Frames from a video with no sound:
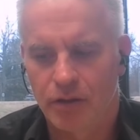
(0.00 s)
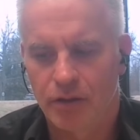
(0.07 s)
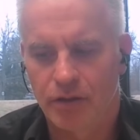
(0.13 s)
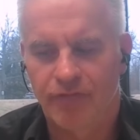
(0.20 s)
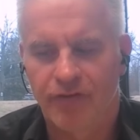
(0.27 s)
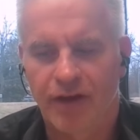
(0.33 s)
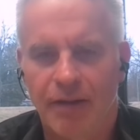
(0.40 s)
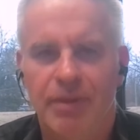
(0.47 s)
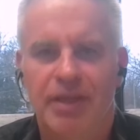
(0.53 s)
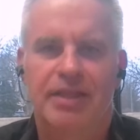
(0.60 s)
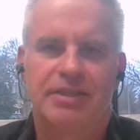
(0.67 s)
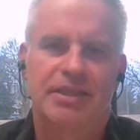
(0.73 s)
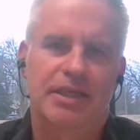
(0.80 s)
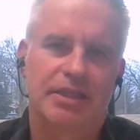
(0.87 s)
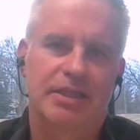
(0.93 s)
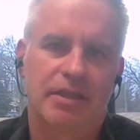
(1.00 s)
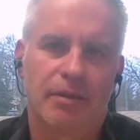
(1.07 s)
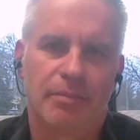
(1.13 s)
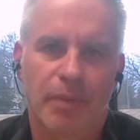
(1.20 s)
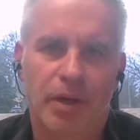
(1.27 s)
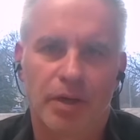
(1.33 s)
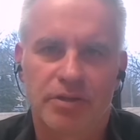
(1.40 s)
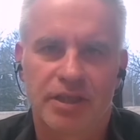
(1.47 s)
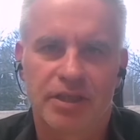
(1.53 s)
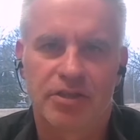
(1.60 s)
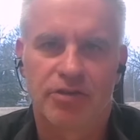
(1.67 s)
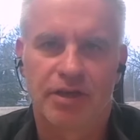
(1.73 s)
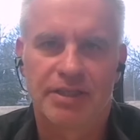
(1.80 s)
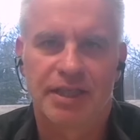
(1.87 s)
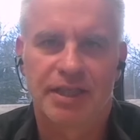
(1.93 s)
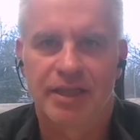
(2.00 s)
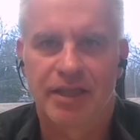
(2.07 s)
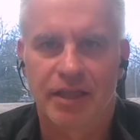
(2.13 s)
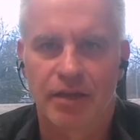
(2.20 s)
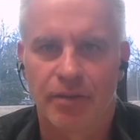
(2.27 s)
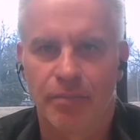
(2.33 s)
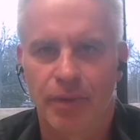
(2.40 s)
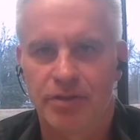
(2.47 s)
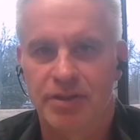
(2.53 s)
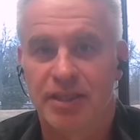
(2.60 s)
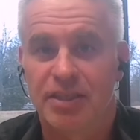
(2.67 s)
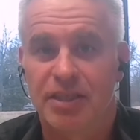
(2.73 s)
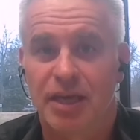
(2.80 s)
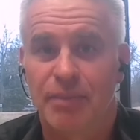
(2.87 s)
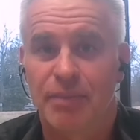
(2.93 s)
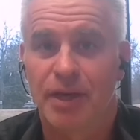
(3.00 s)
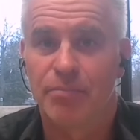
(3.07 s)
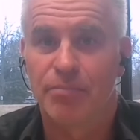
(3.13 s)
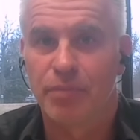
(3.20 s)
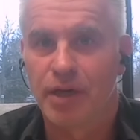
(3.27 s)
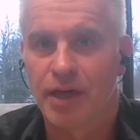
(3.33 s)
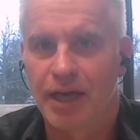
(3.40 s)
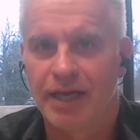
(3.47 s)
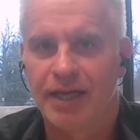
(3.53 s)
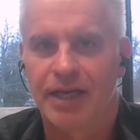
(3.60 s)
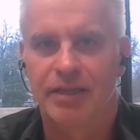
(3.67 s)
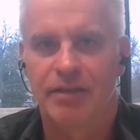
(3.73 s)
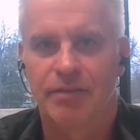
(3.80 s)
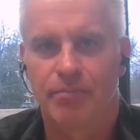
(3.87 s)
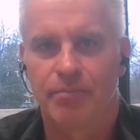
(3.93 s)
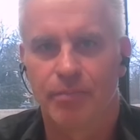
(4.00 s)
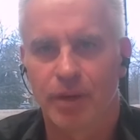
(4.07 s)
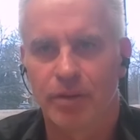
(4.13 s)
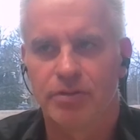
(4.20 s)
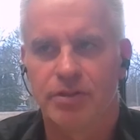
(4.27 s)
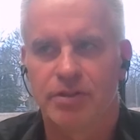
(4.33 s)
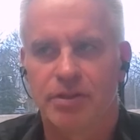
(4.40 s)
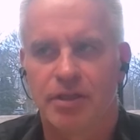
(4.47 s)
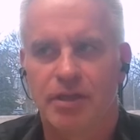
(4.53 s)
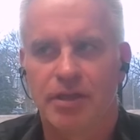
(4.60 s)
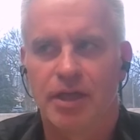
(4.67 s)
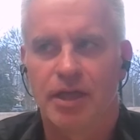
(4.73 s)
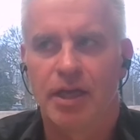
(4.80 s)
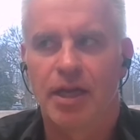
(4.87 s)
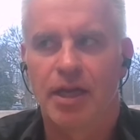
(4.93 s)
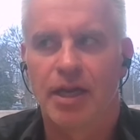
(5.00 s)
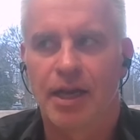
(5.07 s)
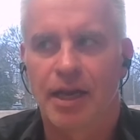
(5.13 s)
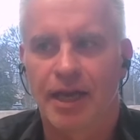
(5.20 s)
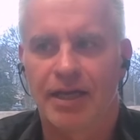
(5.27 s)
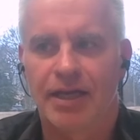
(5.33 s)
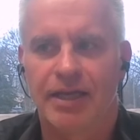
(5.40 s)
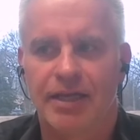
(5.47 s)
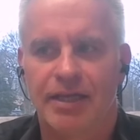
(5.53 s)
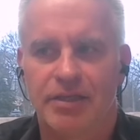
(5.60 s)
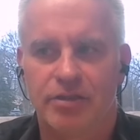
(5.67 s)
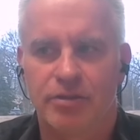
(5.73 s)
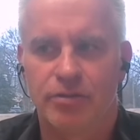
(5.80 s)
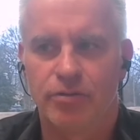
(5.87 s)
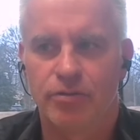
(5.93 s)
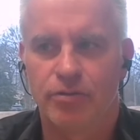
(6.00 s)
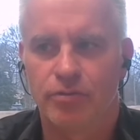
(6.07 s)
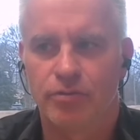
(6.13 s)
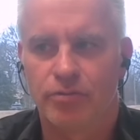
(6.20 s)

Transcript: family that's getting the most interest and I think the most excitement and likely the most likely to